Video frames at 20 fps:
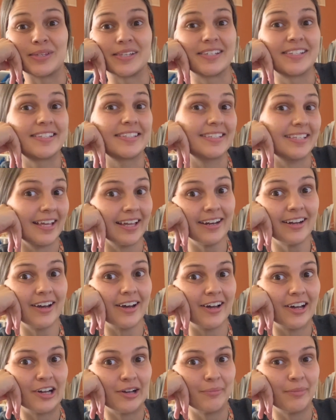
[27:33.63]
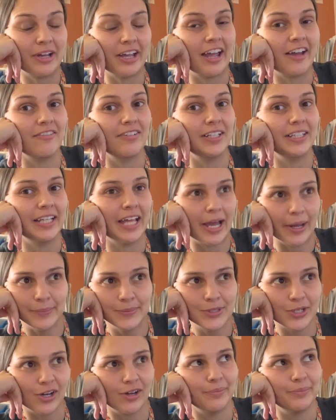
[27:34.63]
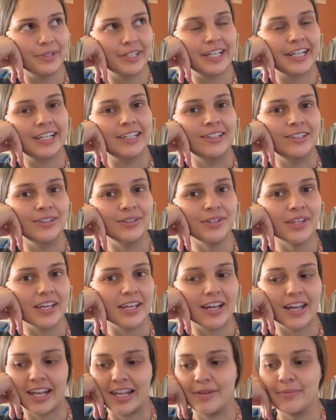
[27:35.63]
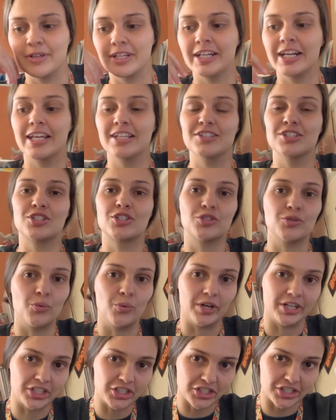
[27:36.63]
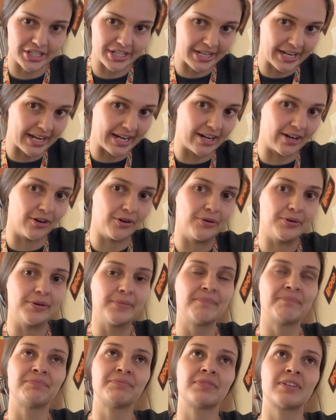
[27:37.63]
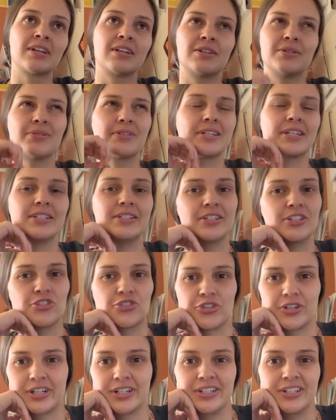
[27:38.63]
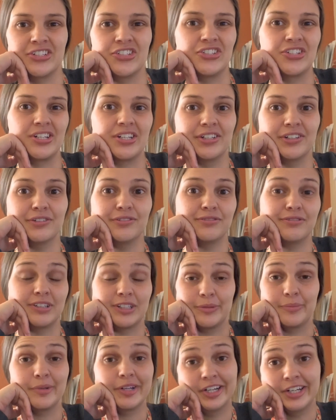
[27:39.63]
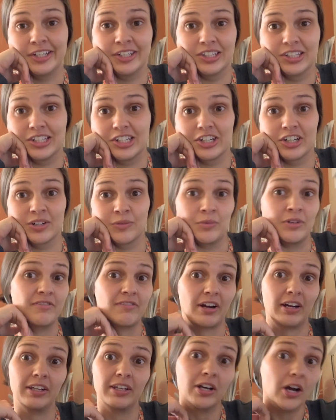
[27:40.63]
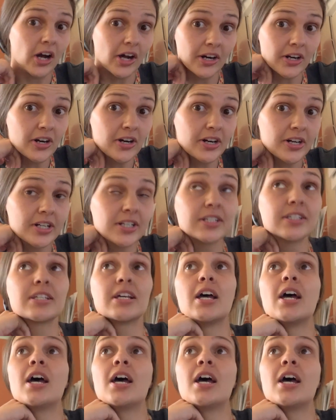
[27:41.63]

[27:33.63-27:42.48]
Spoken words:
setup. I have a laptop now. They came in and switched it out. It's like a district initiative at the beginning of the year, and we finally got ours.